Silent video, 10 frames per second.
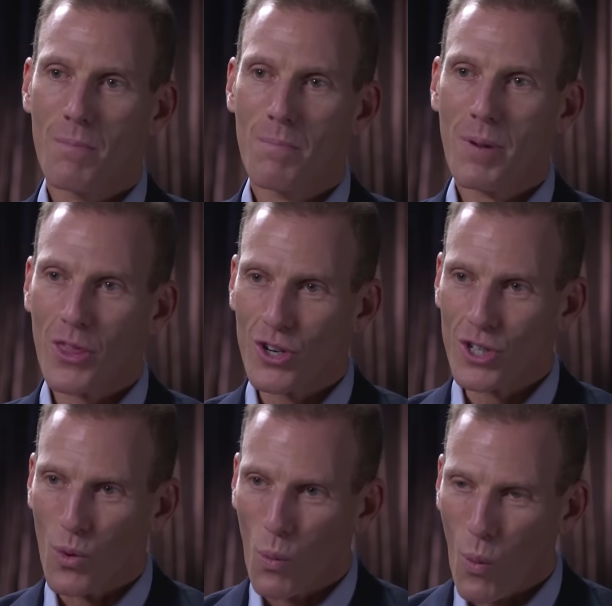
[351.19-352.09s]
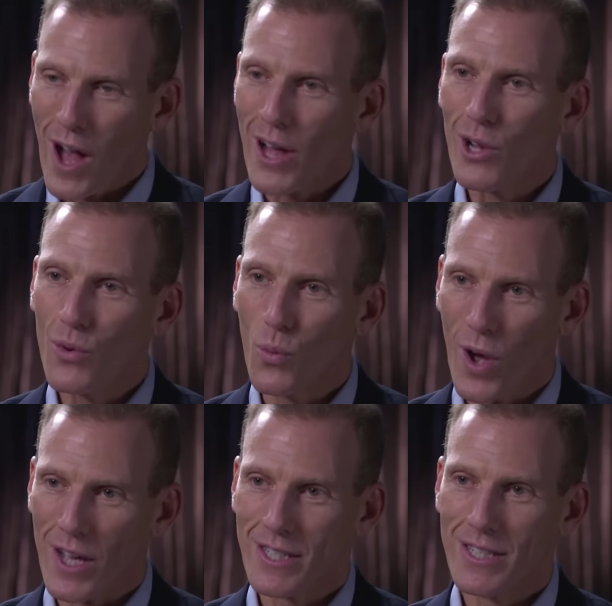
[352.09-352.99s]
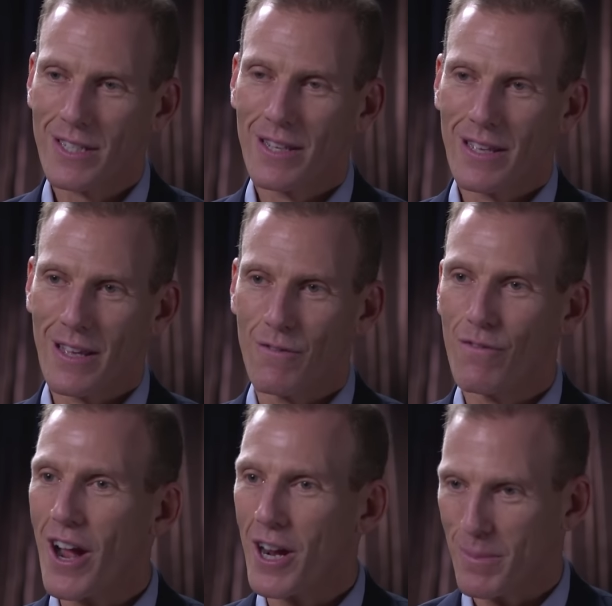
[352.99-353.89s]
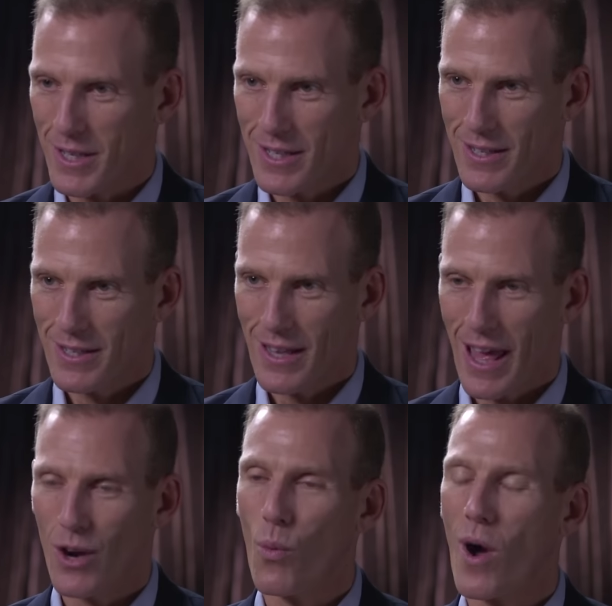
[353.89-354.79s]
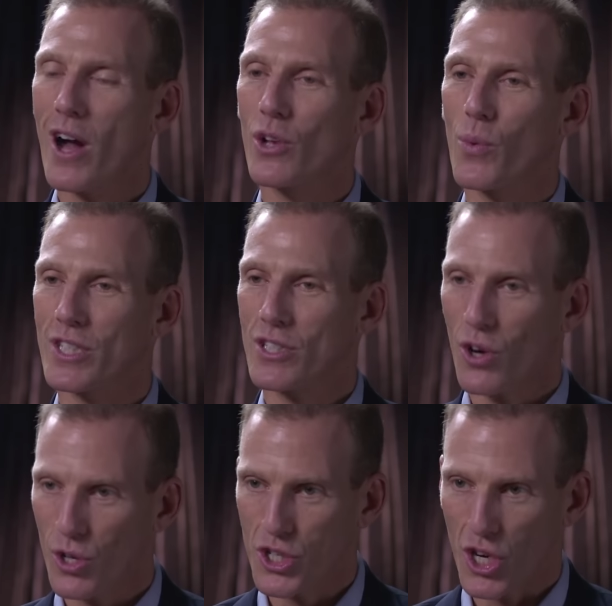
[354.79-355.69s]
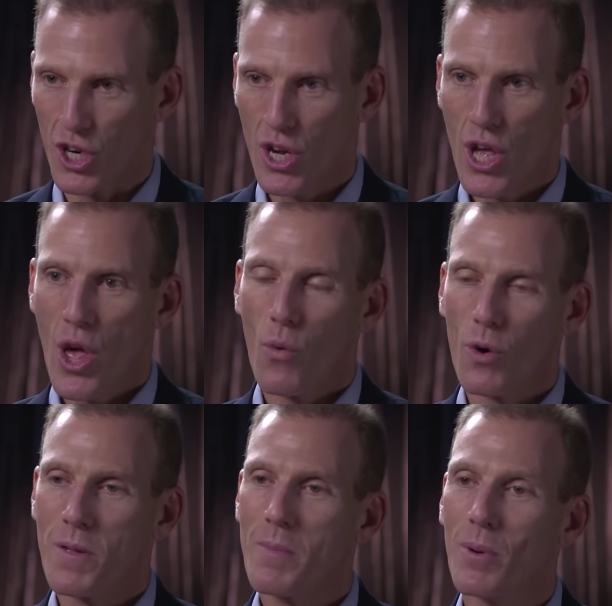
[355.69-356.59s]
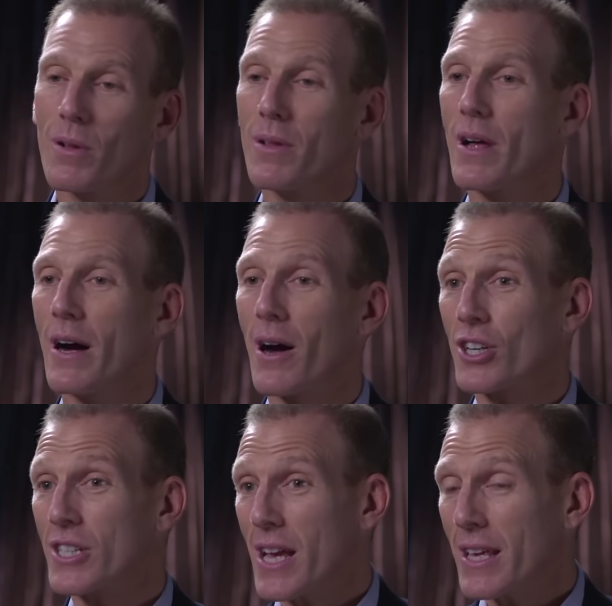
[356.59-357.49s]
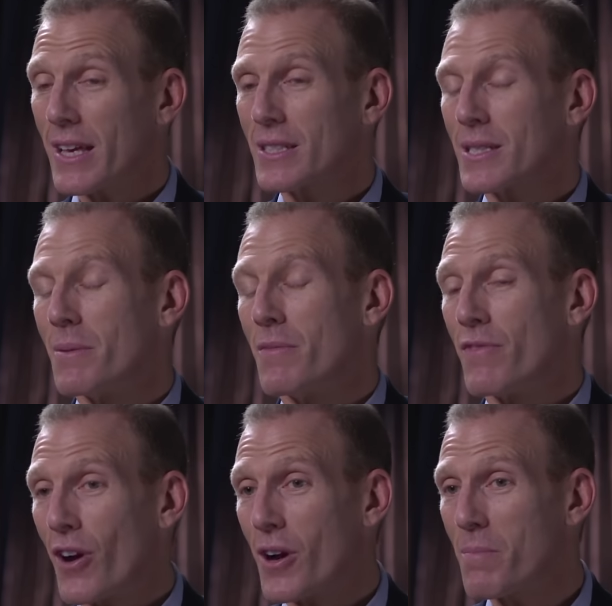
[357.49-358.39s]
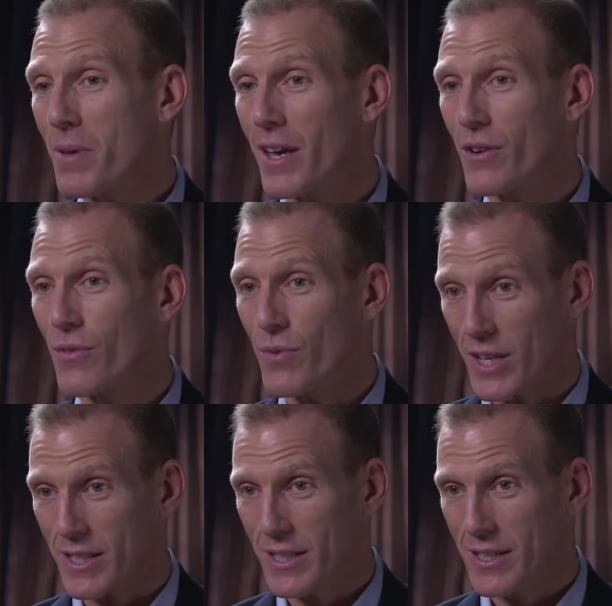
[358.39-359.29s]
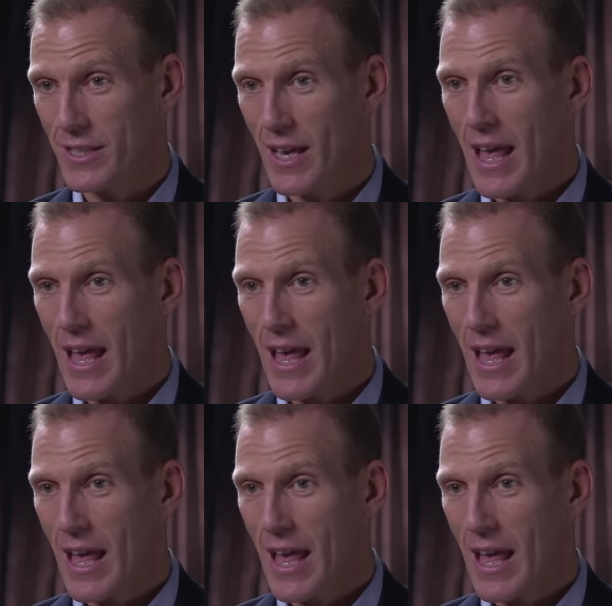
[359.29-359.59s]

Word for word: But there's a Wild West environment and a Wild West culture where people are taking some very big risks.